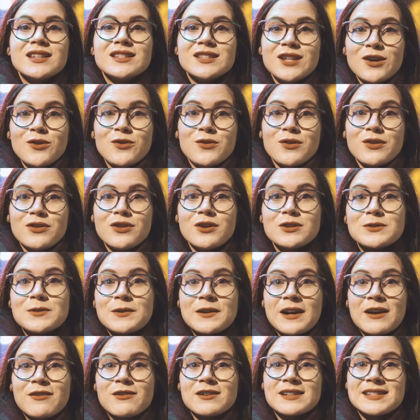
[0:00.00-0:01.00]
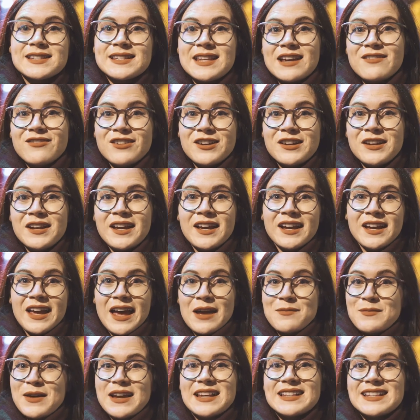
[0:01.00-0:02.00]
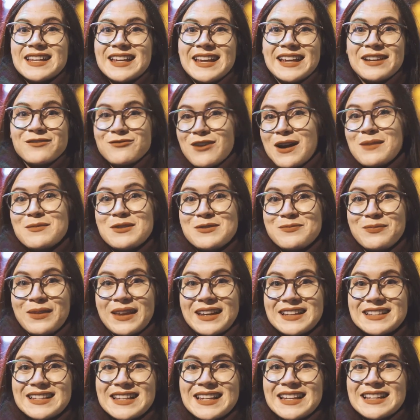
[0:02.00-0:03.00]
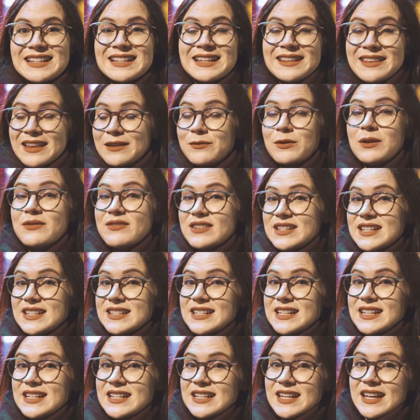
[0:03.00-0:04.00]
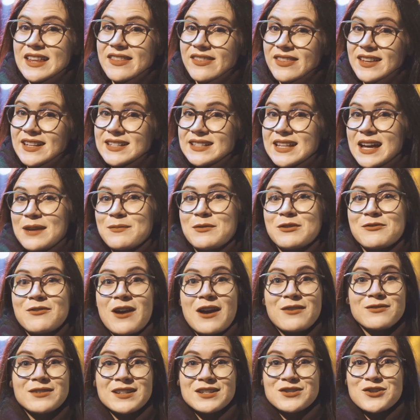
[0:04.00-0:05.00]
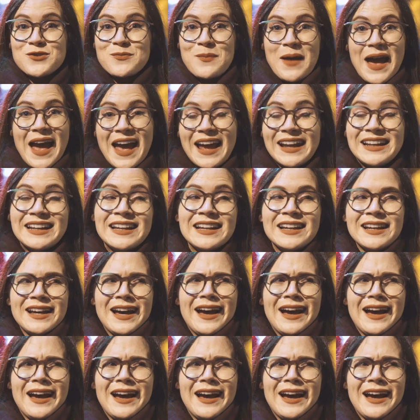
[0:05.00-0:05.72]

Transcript: So those are our 7 amazing ramen places that we visited this time around in Japan.